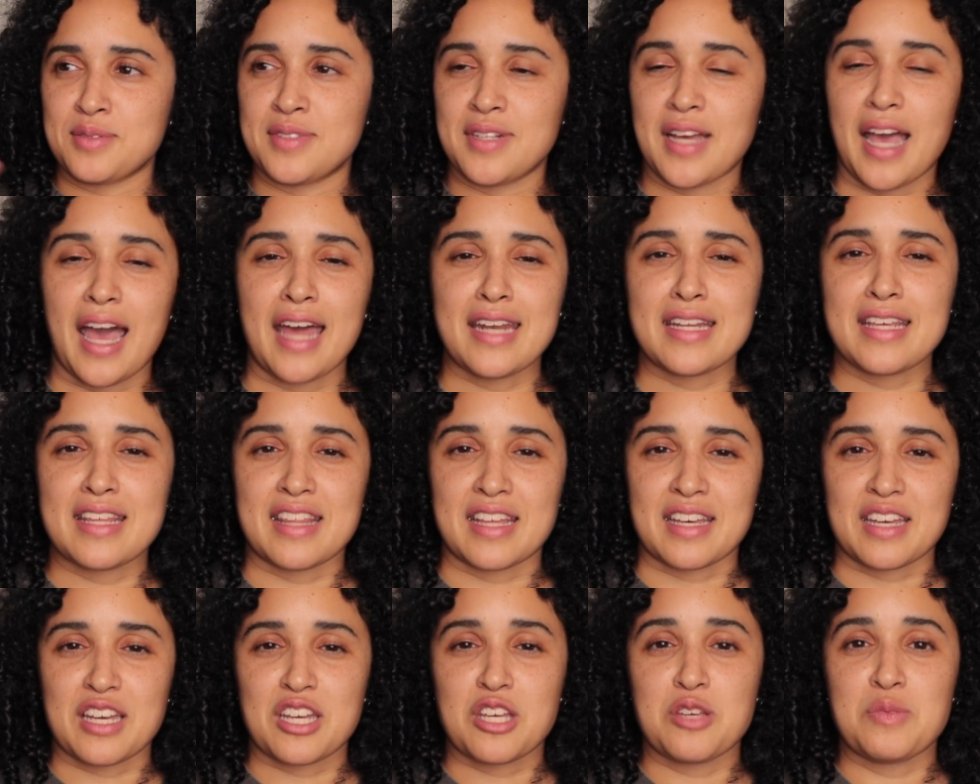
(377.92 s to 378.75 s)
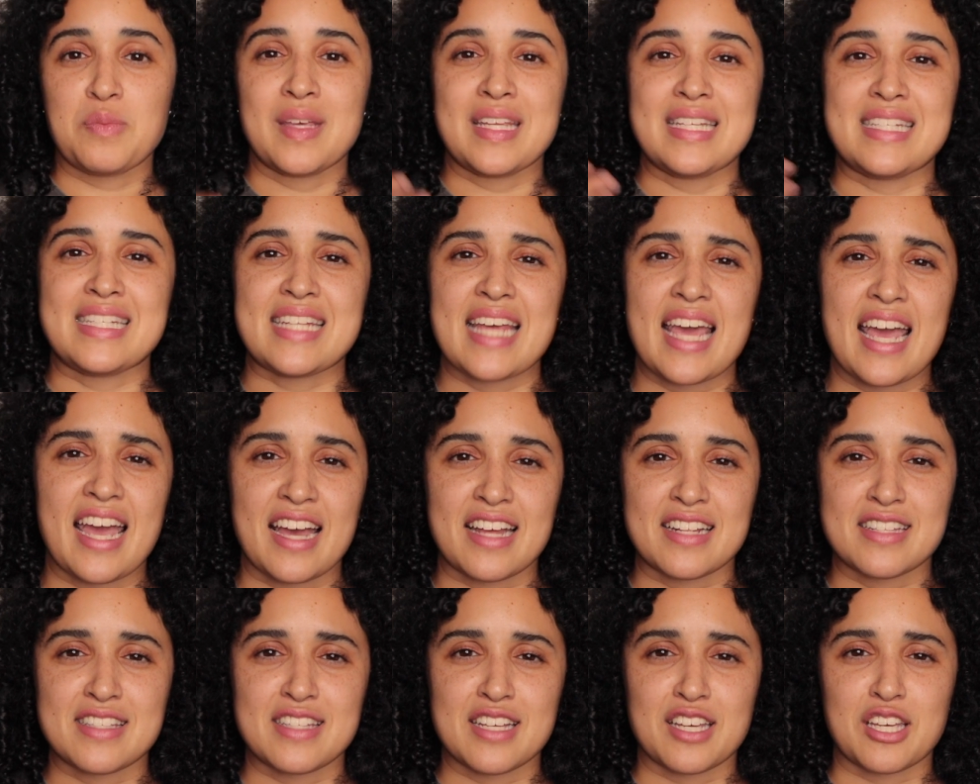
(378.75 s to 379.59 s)
anything. It can be
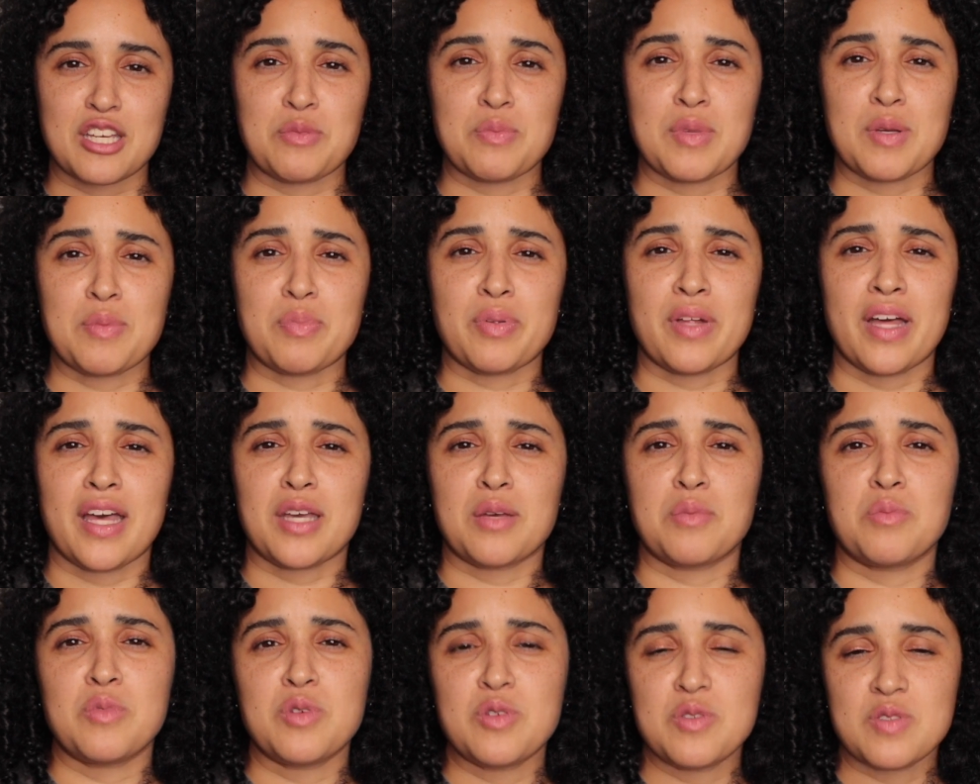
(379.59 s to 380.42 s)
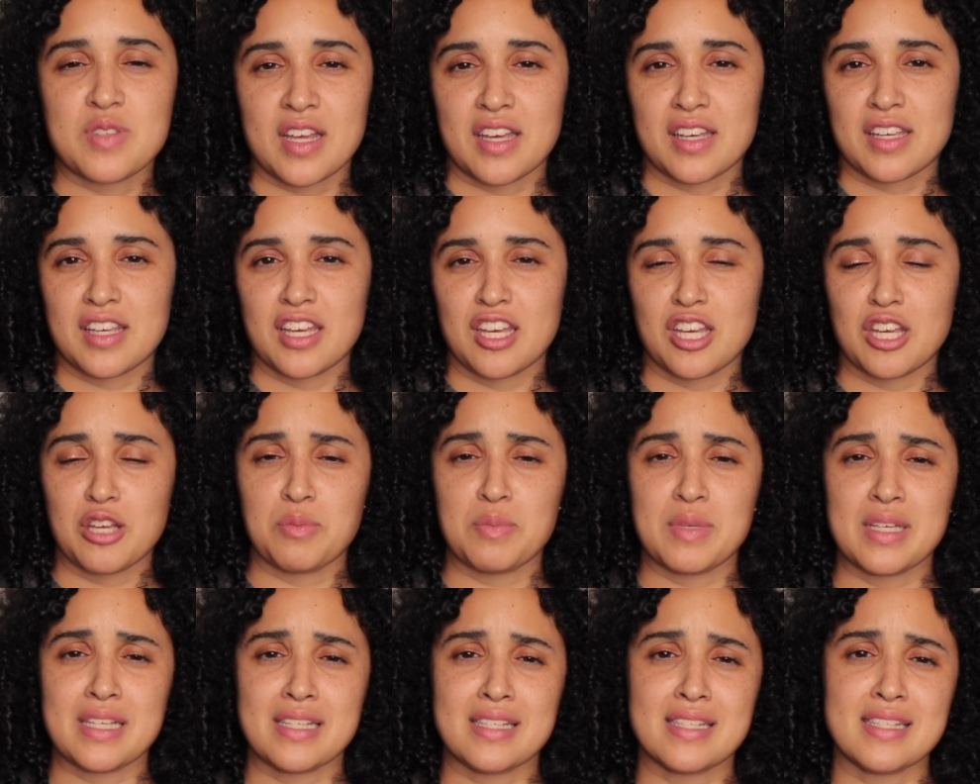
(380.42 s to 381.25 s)
dance, it can be playing music, it can
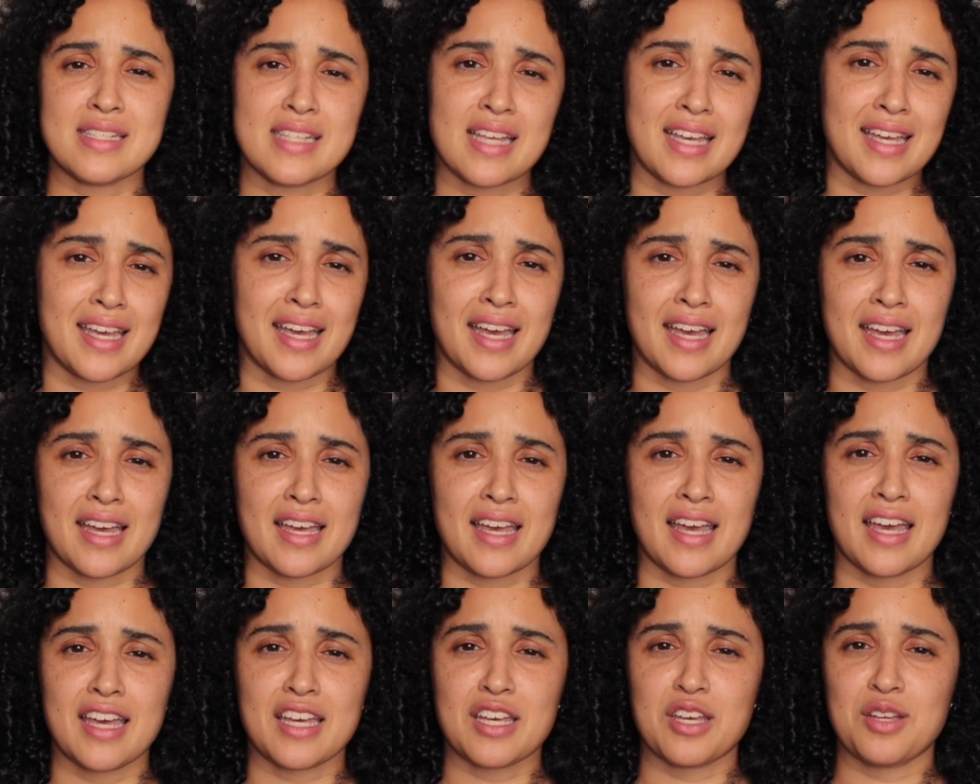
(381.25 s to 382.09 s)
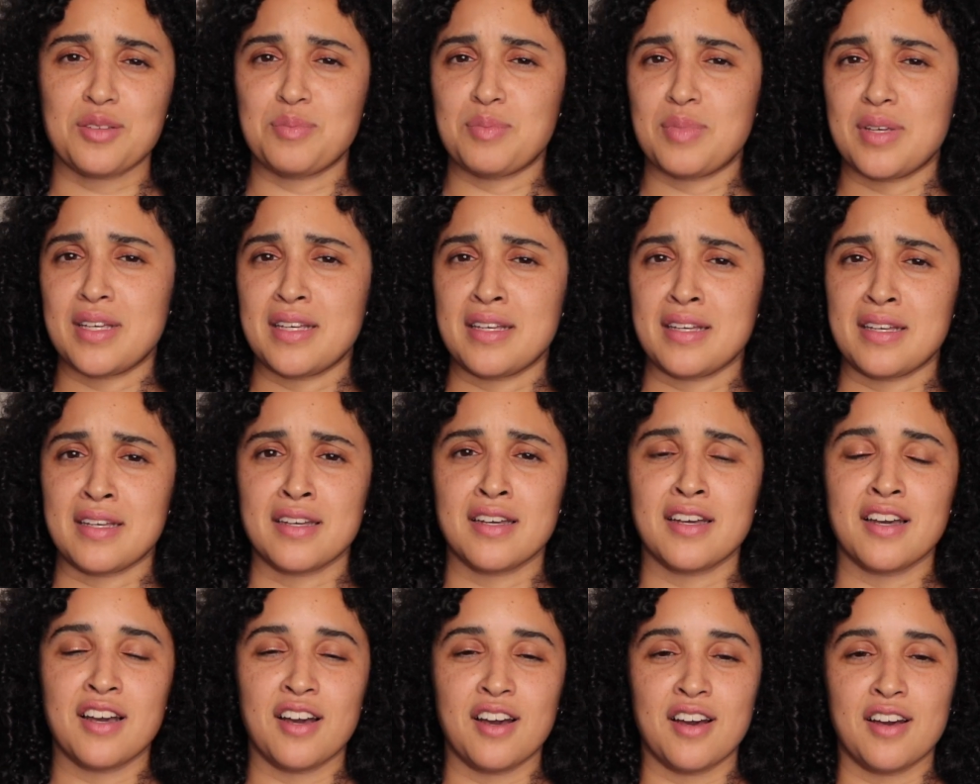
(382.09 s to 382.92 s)
be singing, it can be
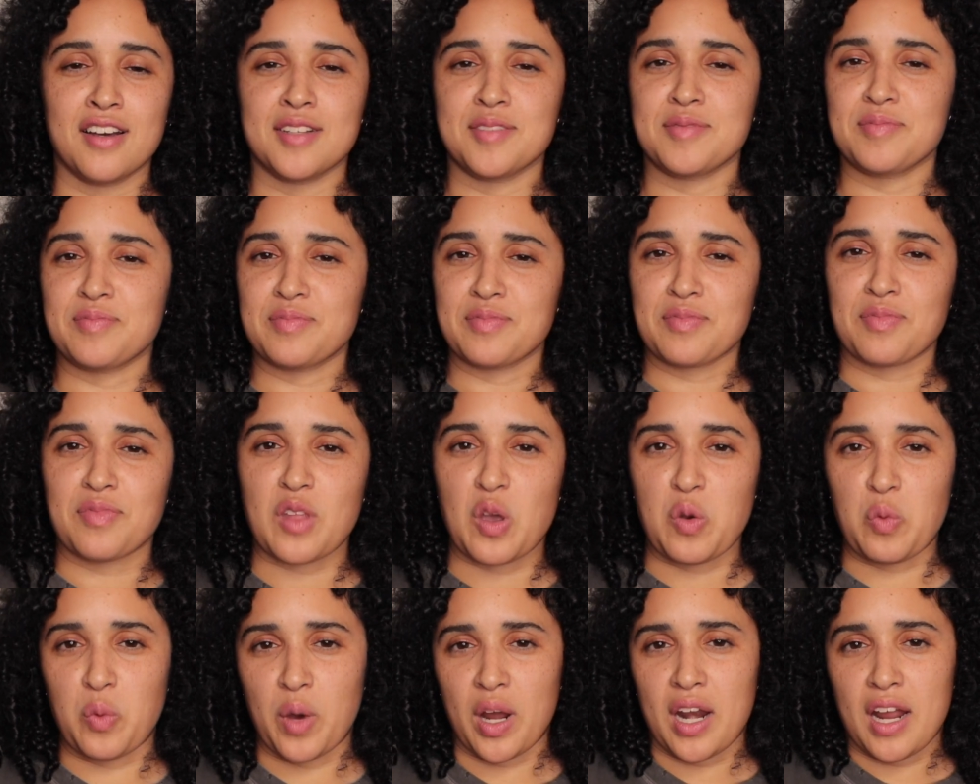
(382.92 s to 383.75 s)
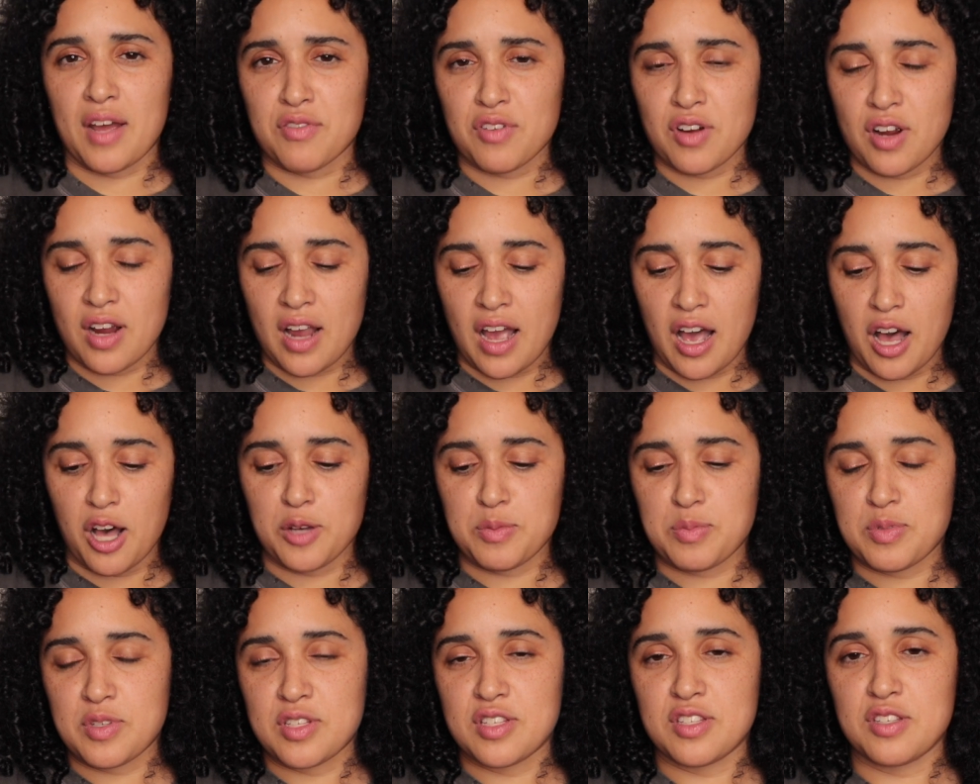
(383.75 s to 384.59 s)
whatever
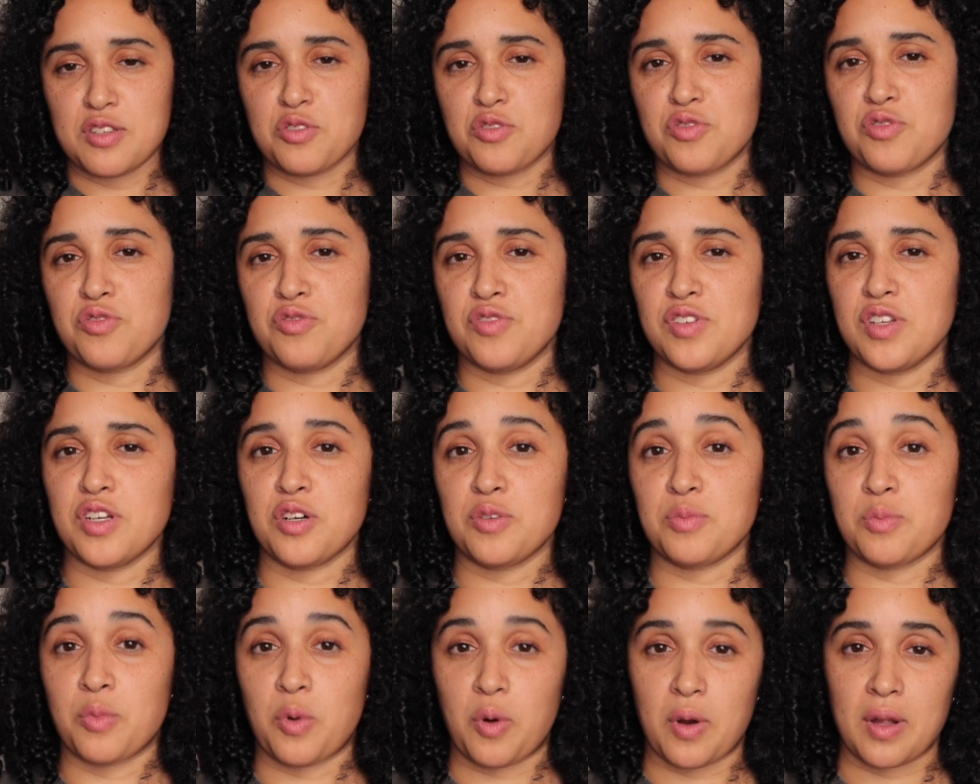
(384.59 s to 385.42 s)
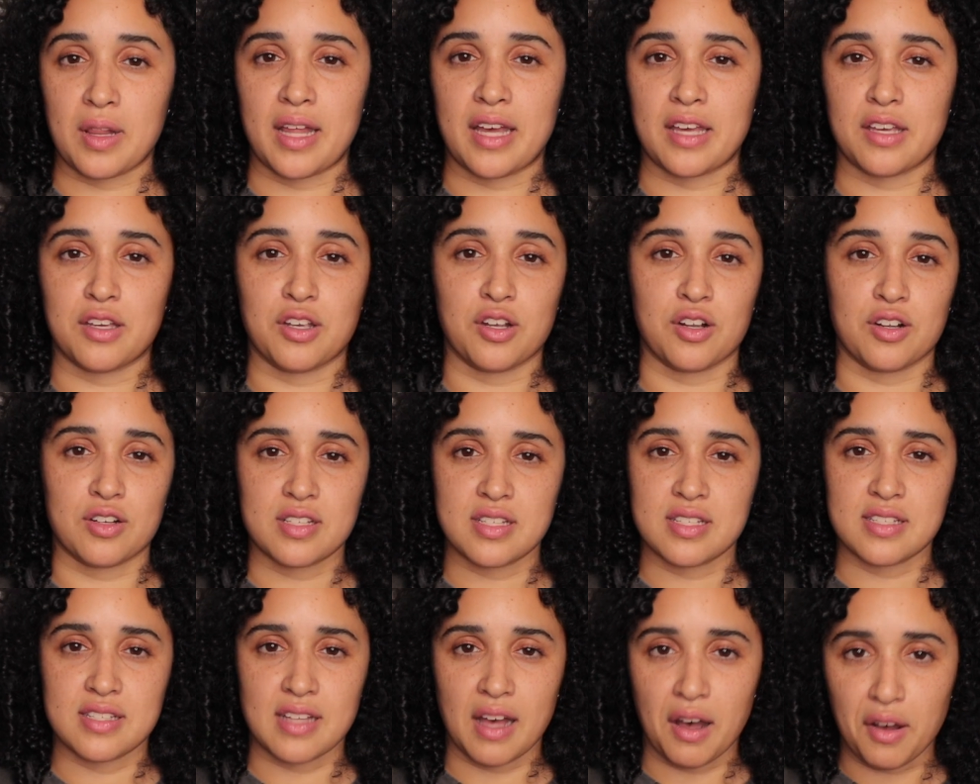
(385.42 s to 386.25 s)
helps you feel more like
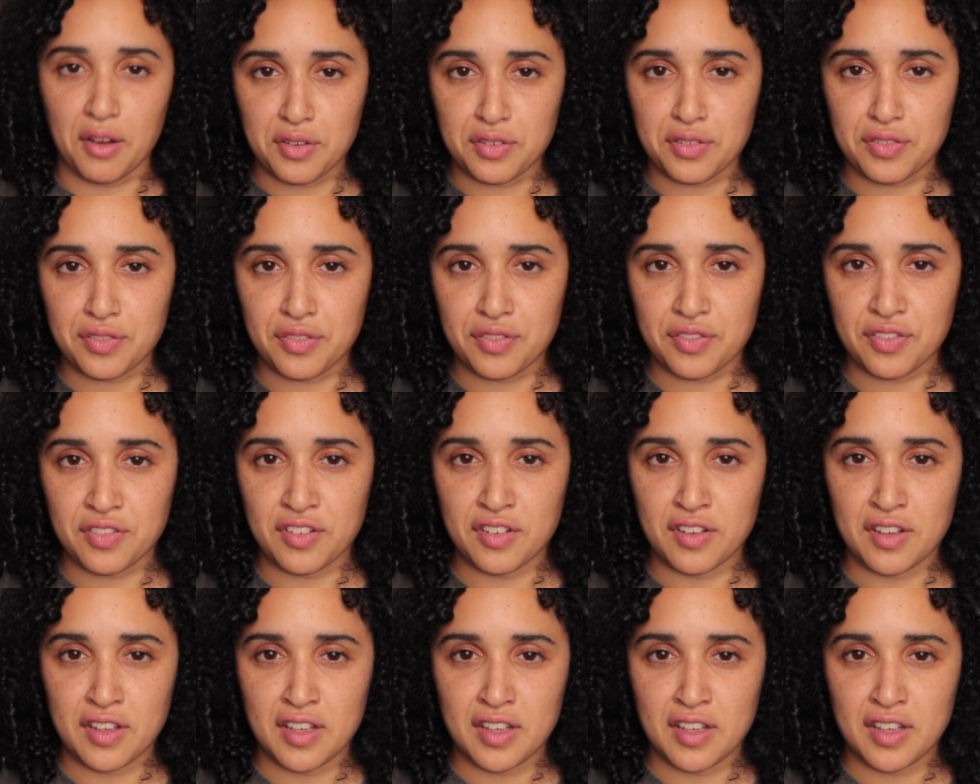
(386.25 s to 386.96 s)
yourself.